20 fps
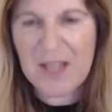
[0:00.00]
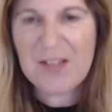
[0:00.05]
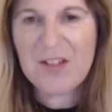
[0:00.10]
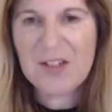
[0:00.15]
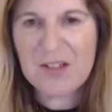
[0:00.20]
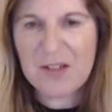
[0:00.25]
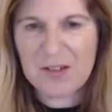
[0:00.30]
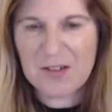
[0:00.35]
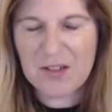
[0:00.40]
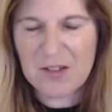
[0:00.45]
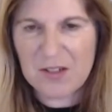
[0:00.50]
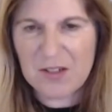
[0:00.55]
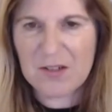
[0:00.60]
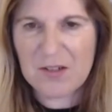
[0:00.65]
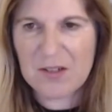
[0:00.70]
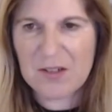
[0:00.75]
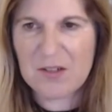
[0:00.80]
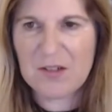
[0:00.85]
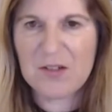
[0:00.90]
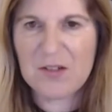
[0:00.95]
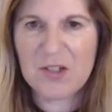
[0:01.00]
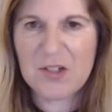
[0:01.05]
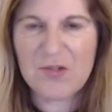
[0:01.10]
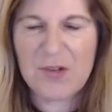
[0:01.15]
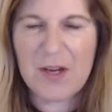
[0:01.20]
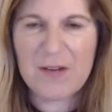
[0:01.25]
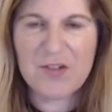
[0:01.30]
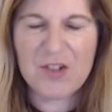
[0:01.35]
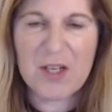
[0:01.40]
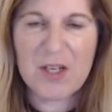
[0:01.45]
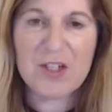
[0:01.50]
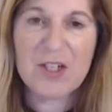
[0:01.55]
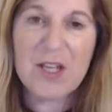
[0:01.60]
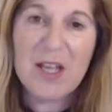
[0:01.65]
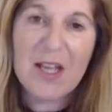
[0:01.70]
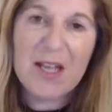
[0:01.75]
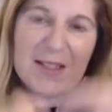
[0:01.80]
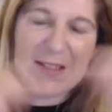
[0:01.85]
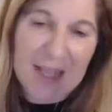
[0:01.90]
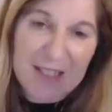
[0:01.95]
That starts to to, to drive change.
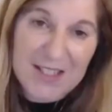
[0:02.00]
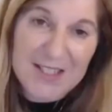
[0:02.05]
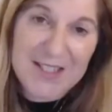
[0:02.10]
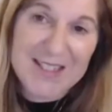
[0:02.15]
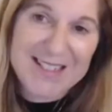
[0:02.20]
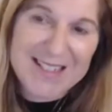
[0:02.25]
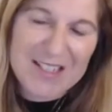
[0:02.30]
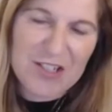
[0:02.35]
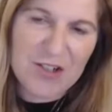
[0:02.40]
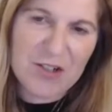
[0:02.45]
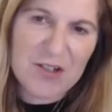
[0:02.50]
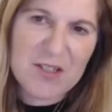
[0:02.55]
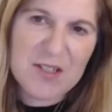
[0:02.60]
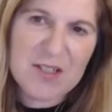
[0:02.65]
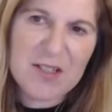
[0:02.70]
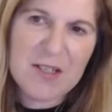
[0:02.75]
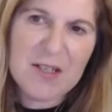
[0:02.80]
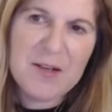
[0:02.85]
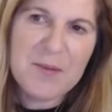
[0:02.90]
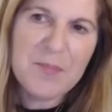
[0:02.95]
That's leaders.